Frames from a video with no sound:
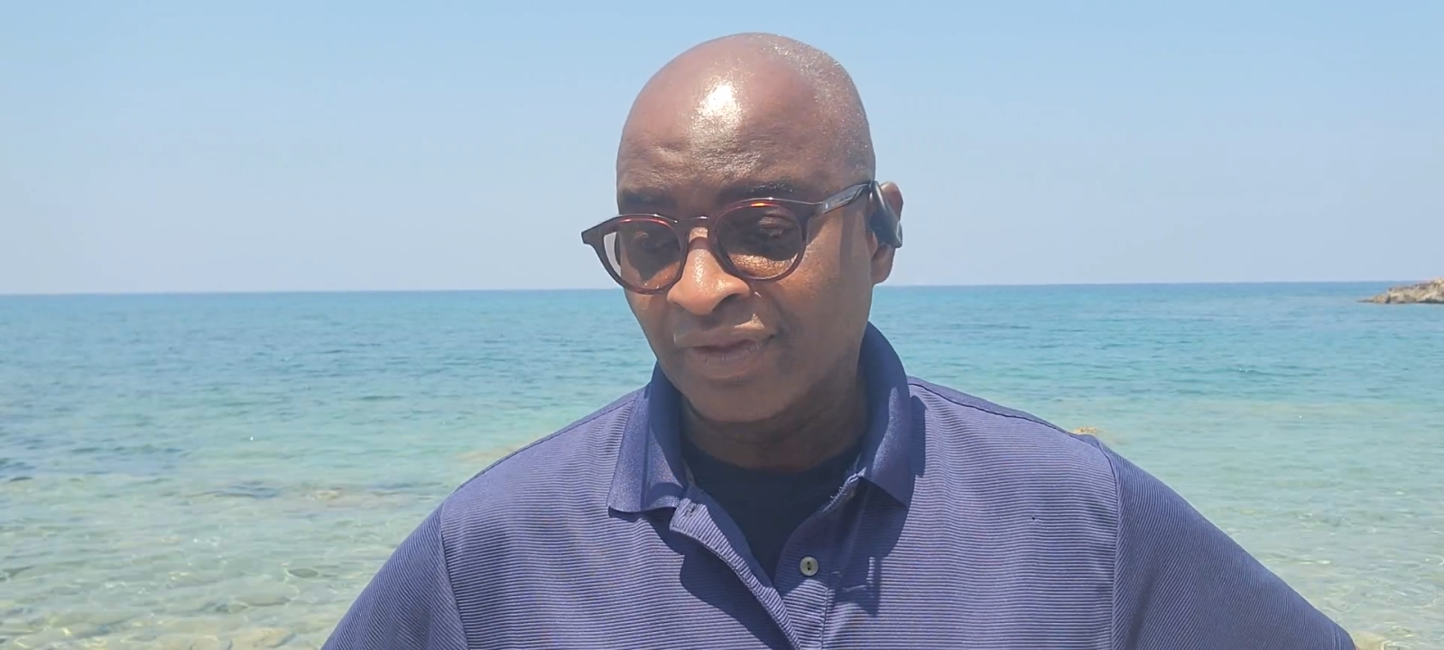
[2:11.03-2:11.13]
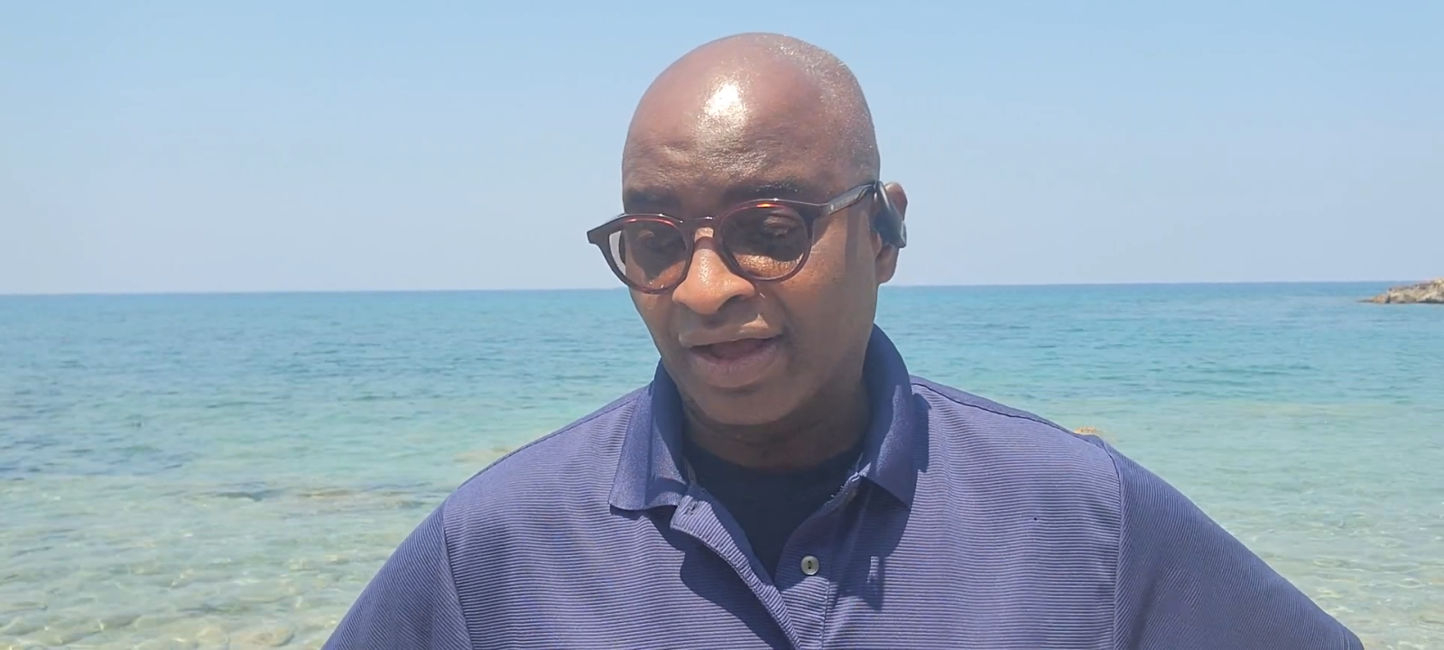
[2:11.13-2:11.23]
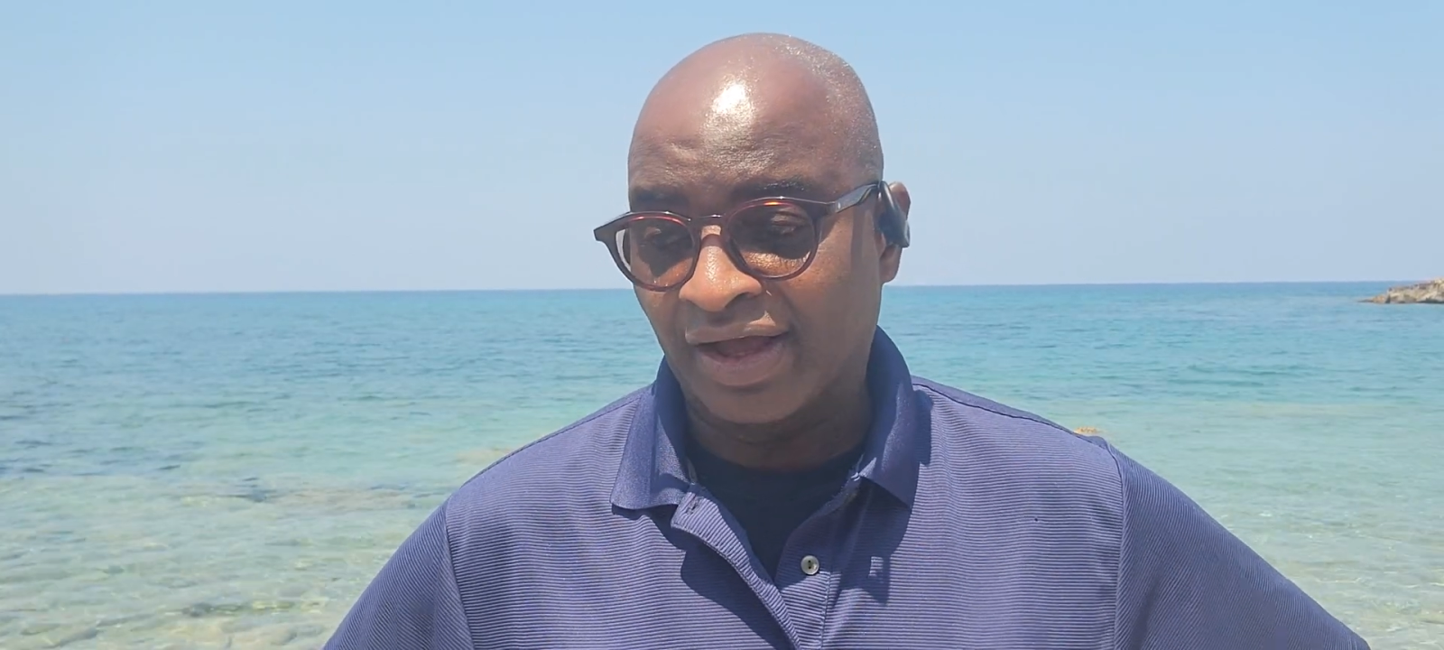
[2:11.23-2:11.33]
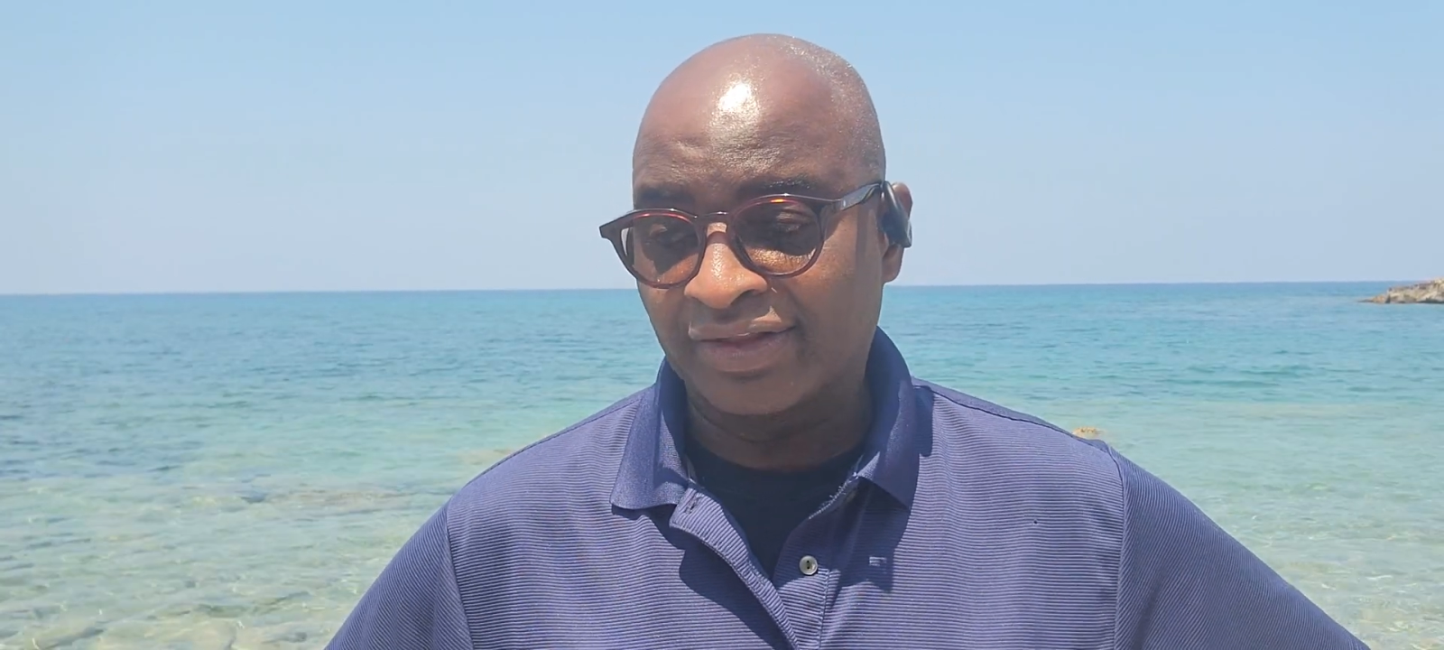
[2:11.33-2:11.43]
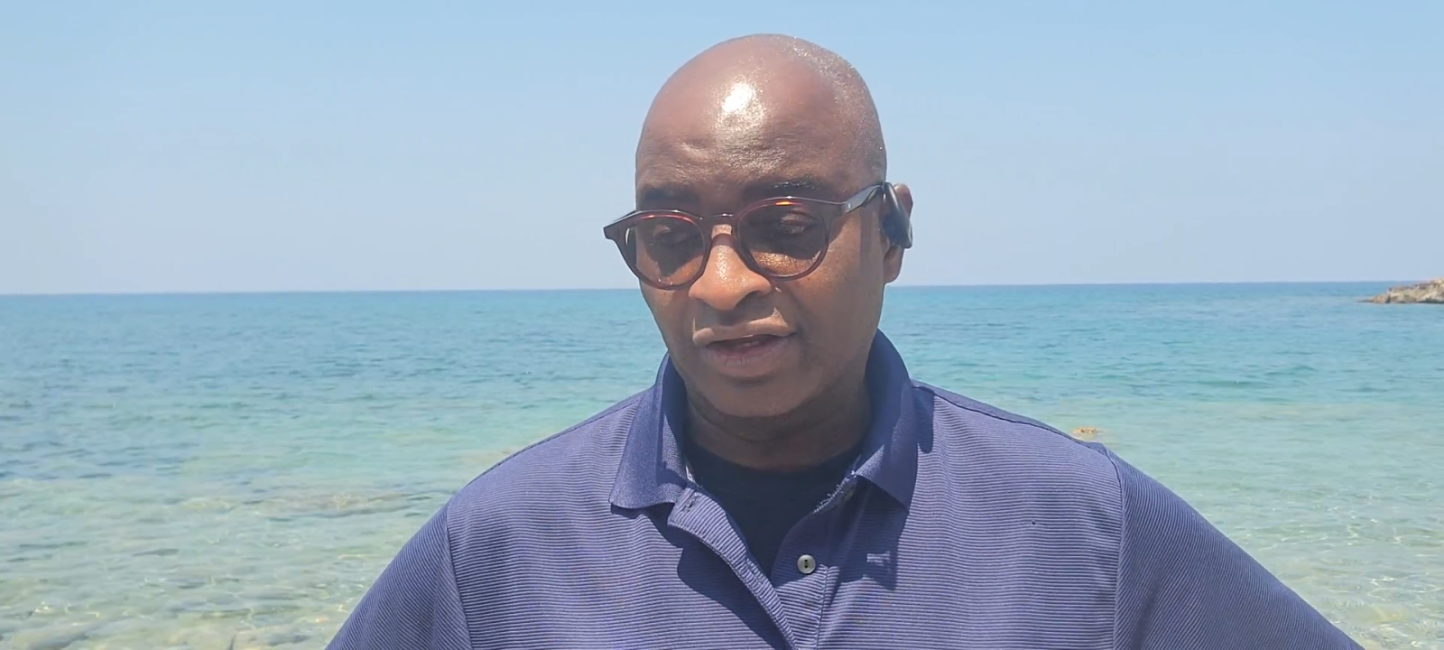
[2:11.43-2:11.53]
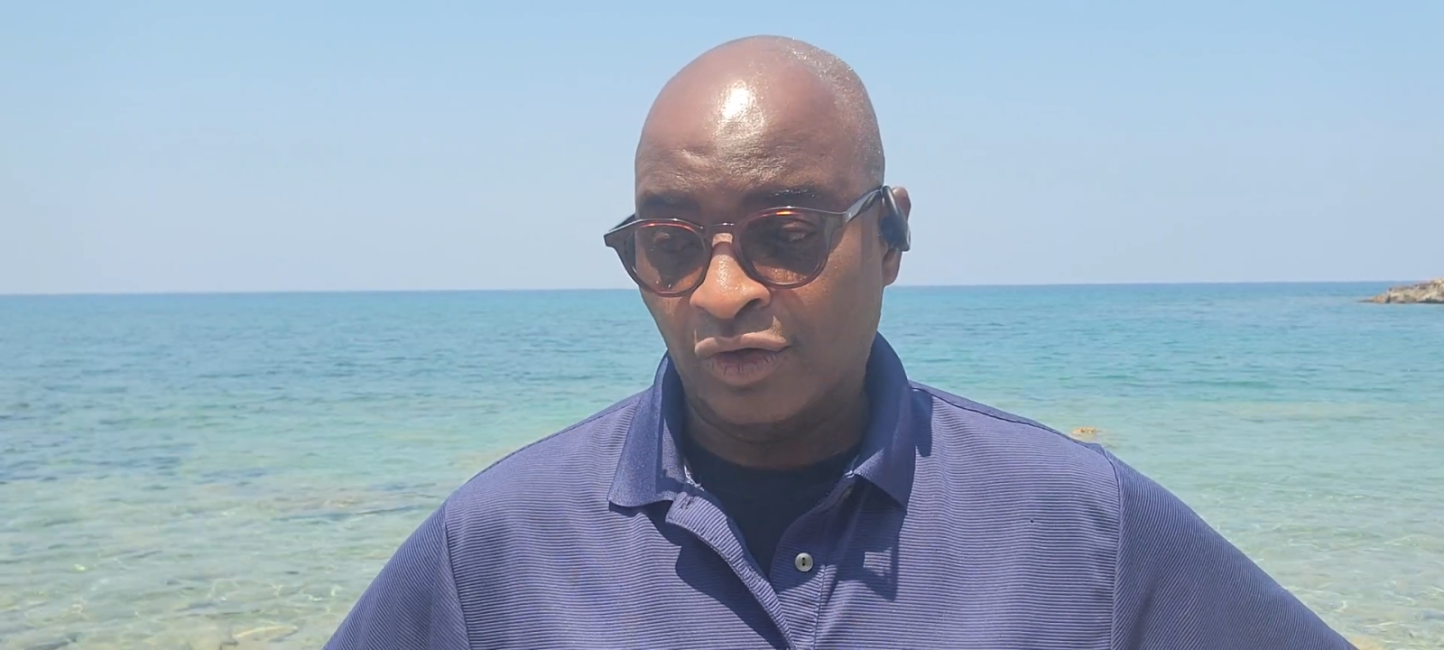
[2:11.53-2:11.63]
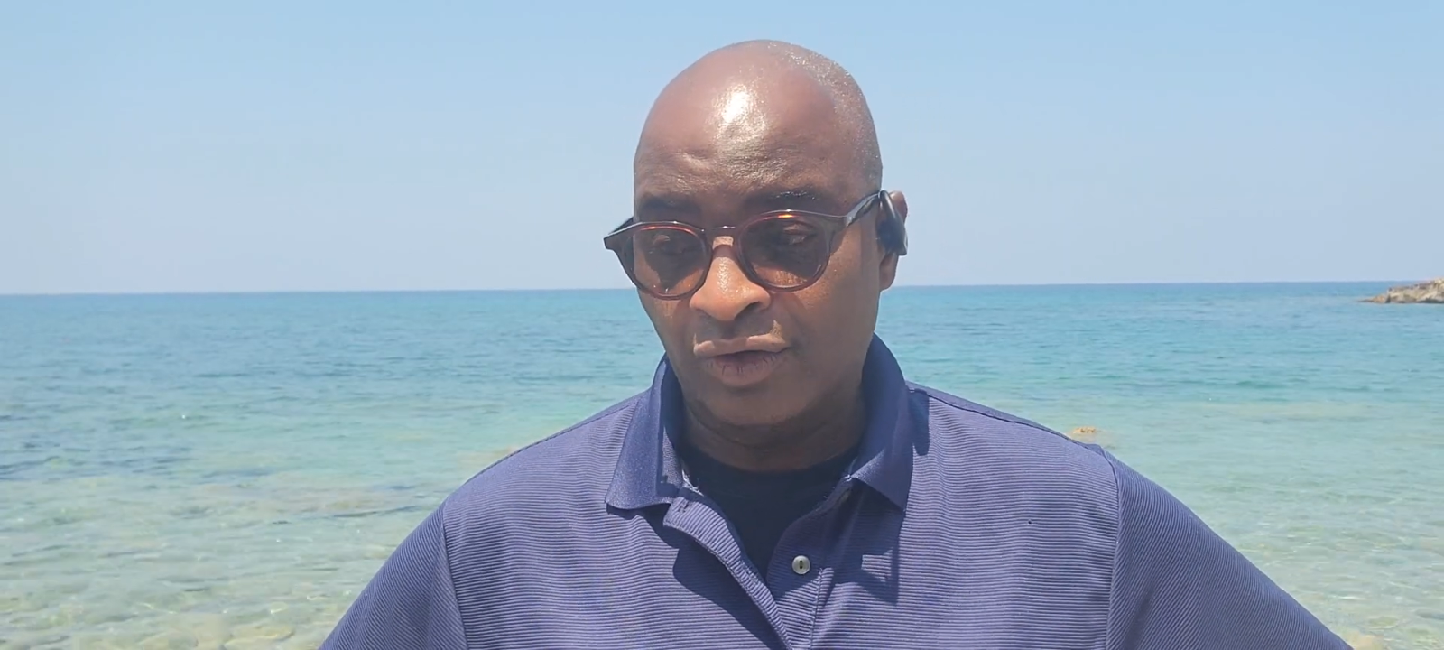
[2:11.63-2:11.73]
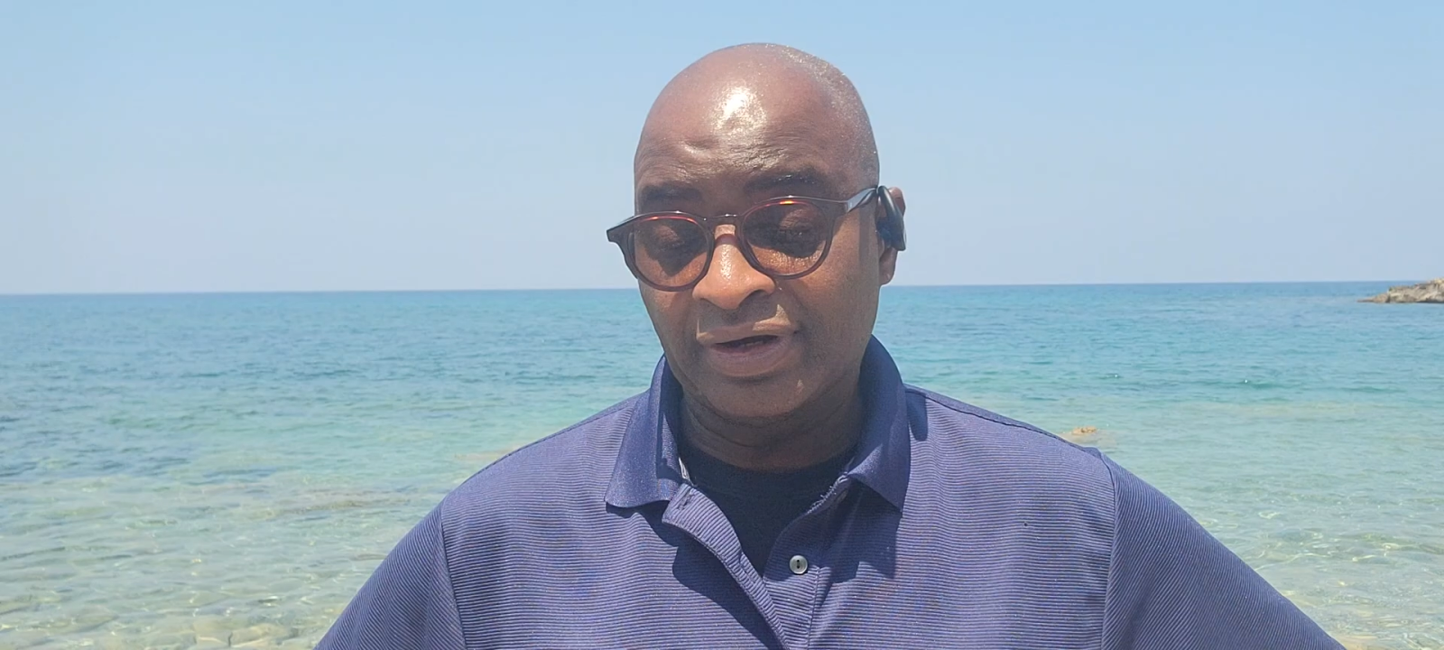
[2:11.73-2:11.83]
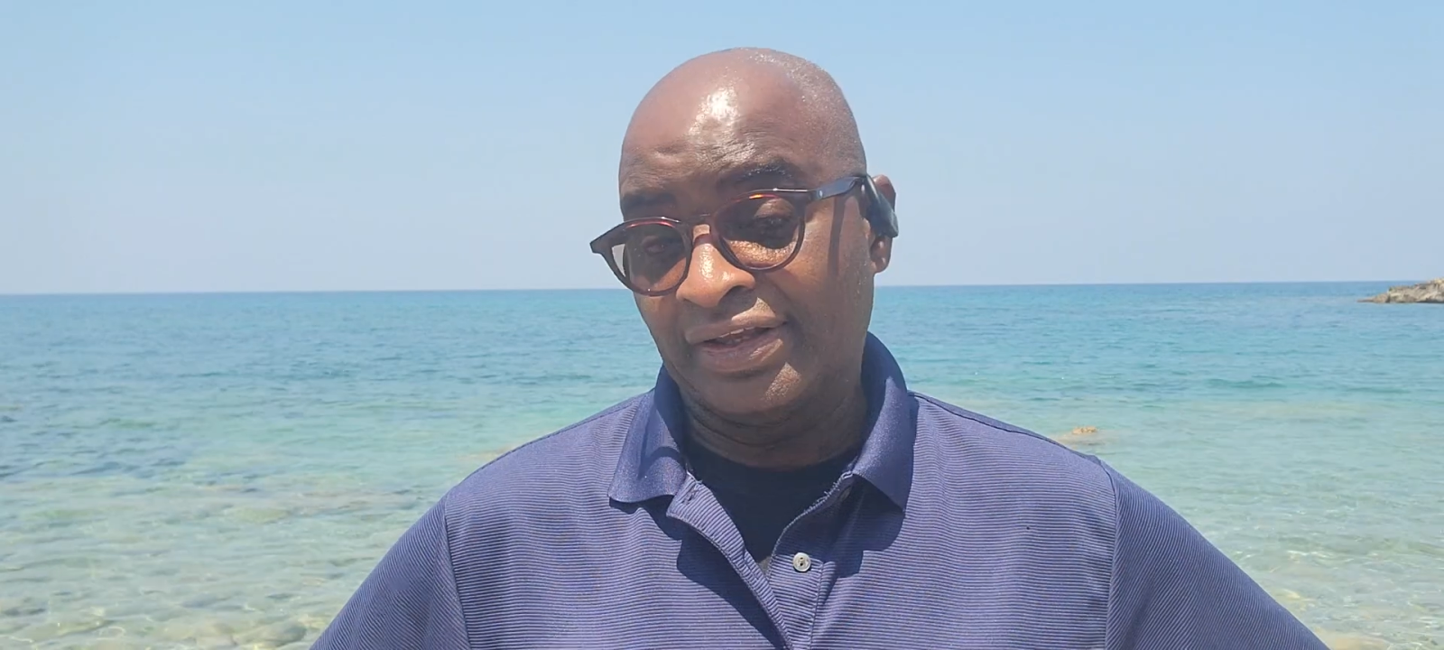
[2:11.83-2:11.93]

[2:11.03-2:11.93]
The goal